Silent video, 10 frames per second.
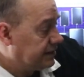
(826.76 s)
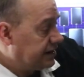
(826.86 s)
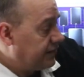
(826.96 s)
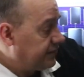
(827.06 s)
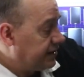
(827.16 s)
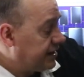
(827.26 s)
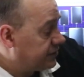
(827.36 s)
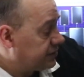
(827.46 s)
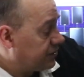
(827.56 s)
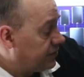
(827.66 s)
definitely
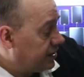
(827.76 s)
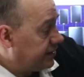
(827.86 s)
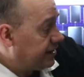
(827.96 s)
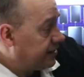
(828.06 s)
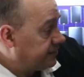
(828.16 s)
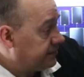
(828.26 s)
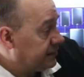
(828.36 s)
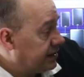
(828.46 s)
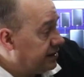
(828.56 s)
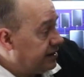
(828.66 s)
that's what's going on there.
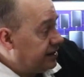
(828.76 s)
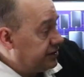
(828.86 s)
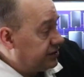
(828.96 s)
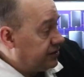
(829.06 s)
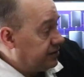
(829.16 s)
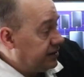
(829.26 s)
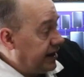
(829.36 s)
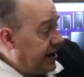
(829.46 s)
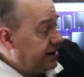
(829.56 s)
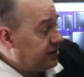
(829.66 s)
So
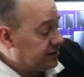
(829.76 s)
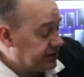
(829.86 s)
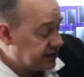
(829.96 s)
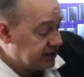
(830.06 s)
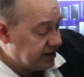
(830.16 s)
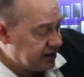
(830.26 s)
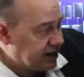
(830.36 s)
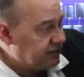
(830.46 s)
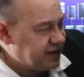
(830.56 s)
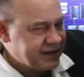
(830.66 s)
handles, and
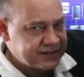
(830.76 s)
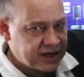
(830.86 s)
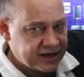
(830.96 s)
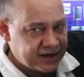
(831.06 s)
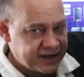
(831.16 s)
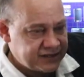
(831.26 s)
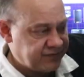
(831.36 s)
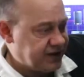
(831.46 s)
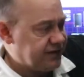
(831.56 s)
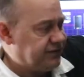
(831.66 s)
everything's got a nice
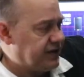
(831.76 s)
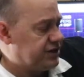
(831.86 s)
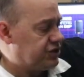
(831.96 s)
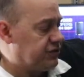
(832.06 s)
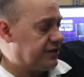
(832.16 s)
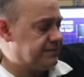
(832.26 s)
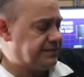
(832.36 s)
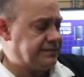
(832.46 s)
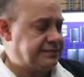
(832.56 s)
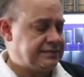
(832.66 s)
fit and finish to it.
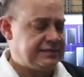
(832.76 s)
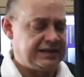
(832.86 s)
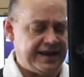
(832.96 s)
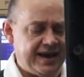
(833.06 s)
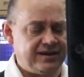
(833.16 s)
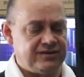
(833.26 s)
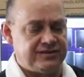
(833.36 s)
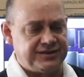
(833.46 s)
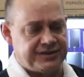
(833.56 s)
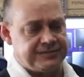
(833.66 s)
The
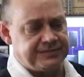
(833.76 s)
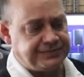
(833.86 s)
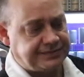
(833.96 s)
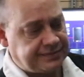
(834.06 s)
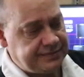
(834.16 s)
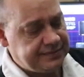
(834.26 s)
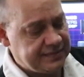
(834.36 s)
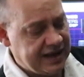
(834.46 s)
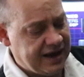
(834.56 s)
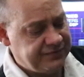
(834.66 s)
handles
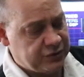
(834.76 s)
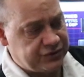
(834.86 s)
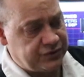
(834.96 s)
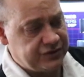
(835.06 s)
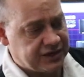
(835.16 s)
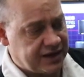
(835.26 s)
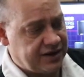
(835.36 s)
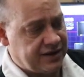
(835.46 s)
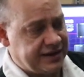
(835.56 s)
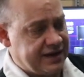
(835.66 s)
have no screws on it
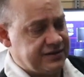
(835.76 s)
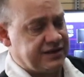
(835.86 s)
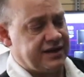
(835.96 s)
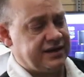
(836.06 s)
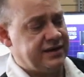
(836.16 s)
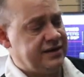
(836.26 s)
on the outside.